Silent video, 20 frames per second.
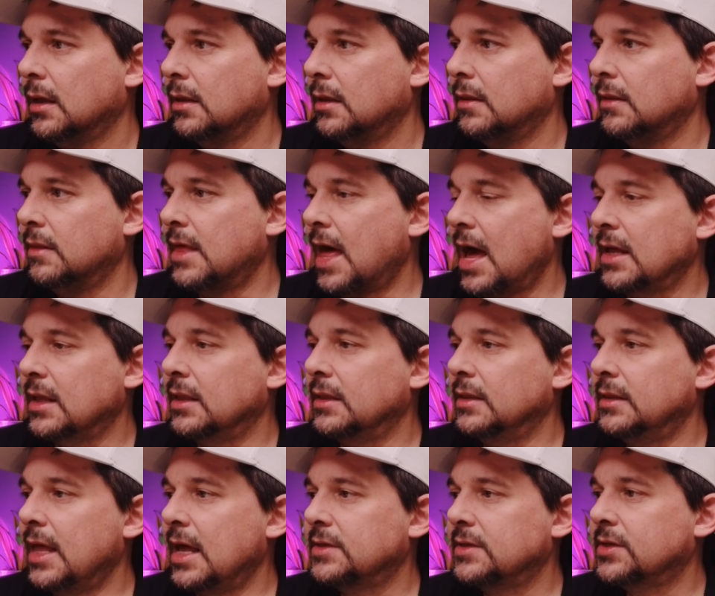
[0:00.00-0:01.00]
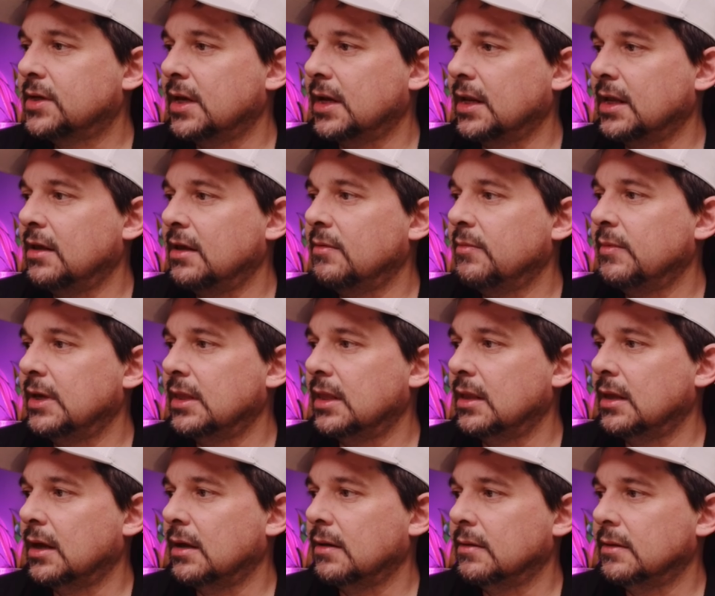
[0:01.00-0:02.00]
that's going to give me
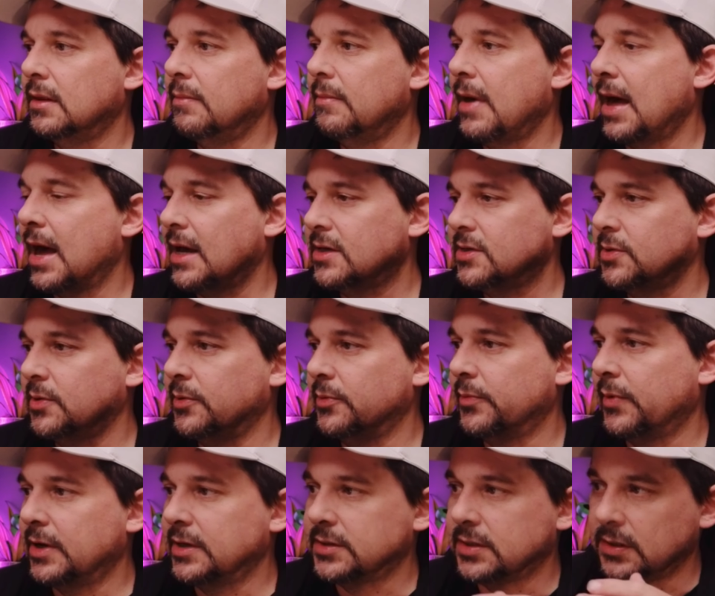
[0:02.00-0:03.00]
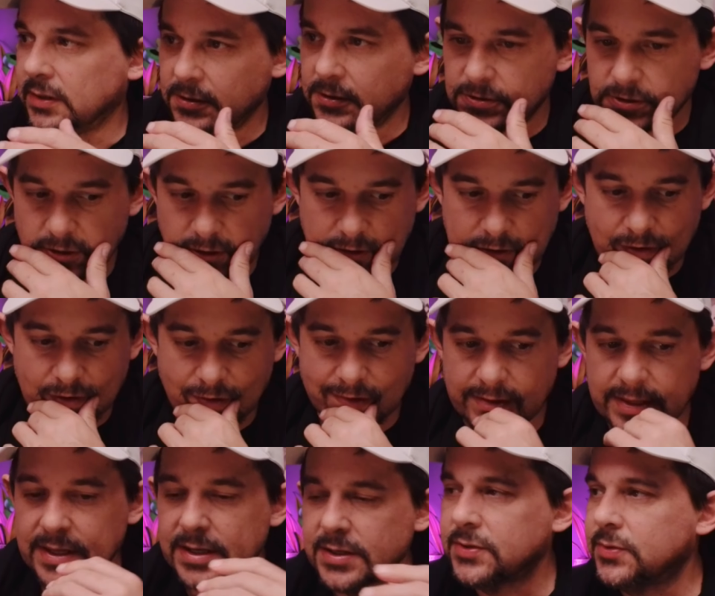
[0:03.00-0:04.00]
the maximum resolution
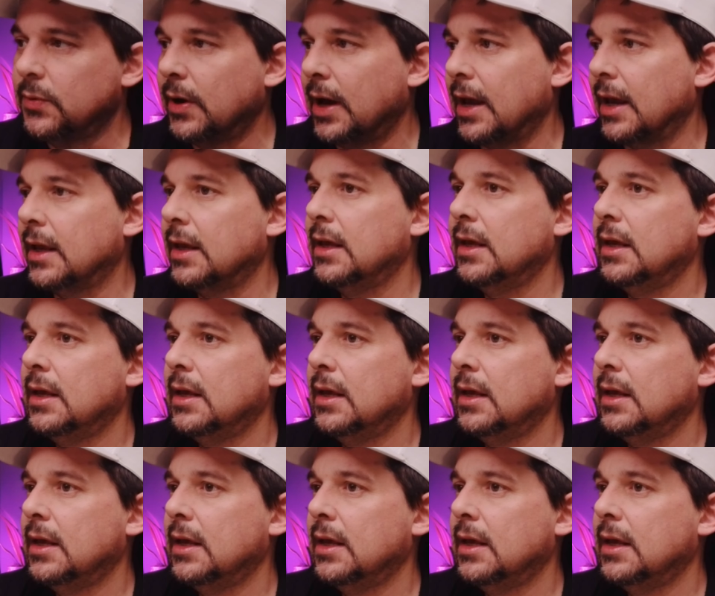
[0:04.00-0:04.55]
this way.